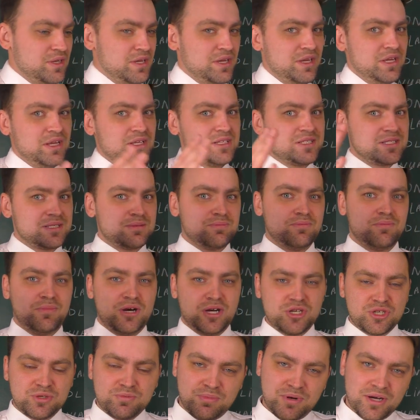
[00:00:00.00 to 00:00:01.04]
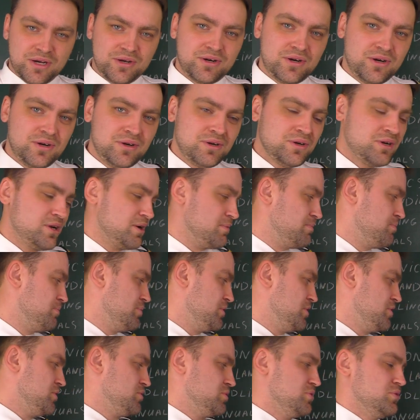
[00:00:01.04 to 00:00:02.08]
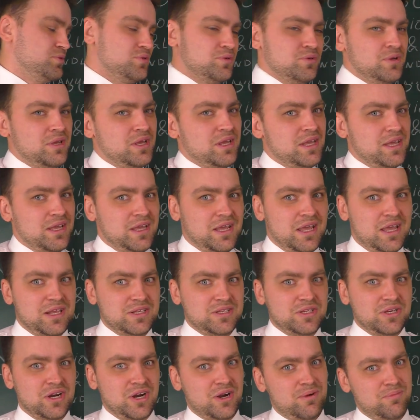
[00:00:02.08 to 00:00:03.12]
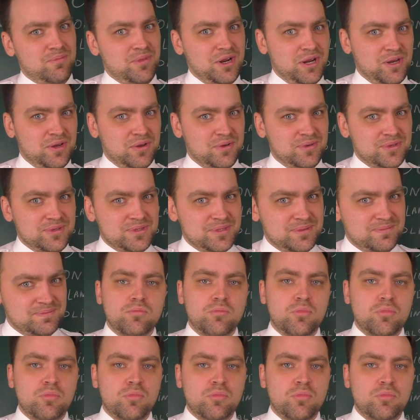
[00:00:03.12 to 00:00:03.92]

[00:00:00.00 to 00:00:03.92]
is much better compared to ATR manuals.